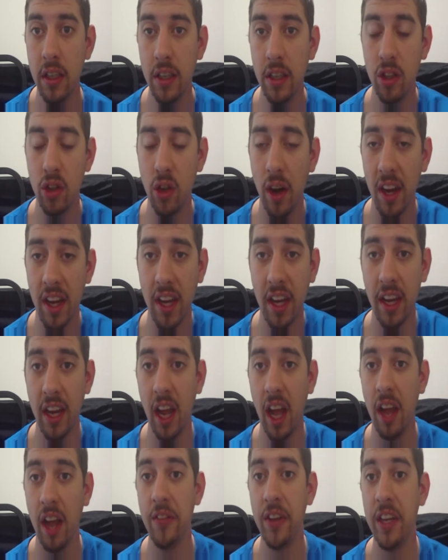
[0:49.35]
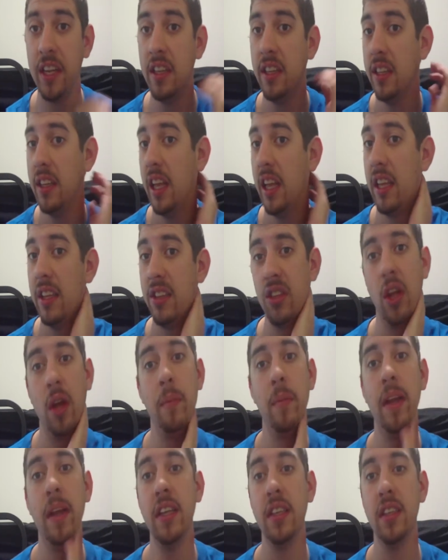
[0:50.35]
and trekking. I mean, that's
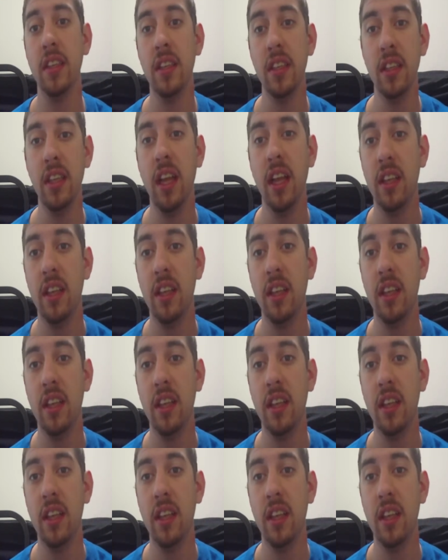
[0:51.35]
amazing.